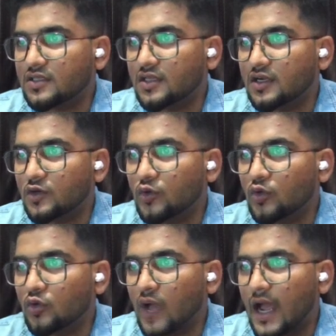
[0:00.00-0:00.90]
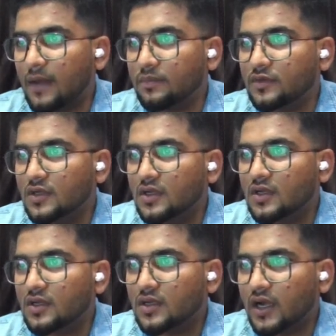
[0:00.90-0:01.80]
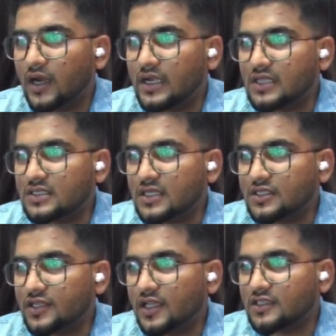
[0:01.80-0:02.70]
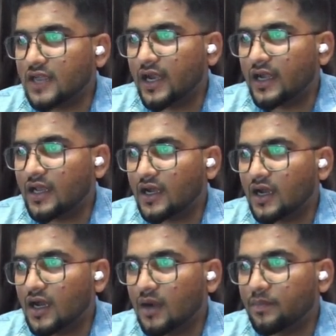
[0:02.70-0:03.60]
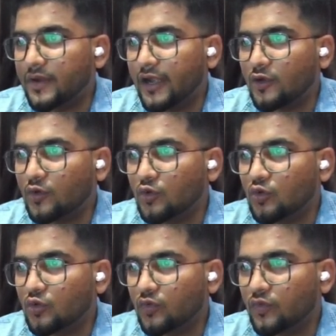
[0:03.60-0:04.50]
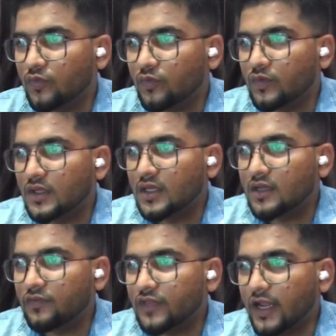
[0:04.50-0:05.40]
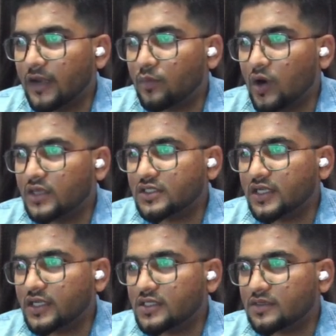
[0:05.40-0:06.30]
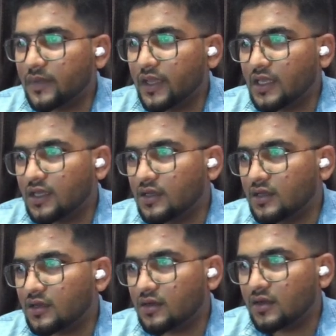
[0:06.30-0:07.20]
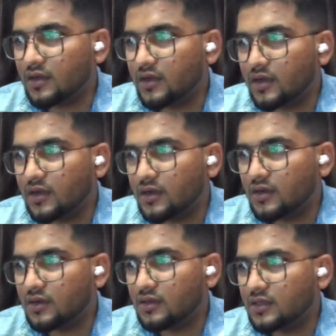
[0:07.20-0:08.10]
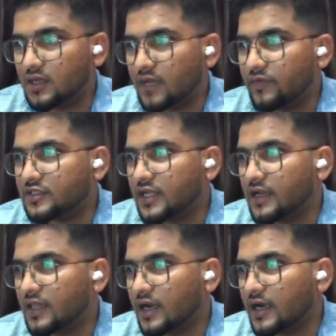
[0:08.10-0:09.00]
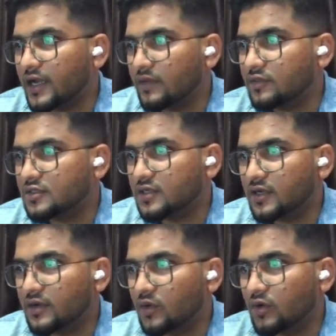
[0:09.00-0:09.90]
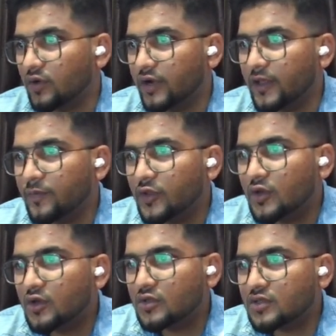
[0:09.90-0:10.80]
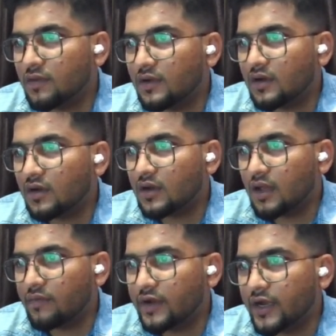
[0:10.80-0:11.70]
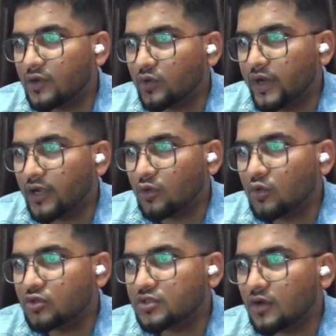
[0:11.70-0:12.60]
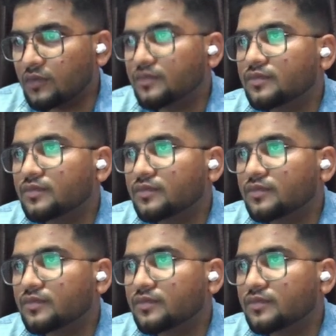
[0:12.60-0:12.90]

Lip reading: see here to do app. It is the stage, and update to do. With the endpoints, it is making the convention, and the runtime is node 20. So I will navigate to get to dos now.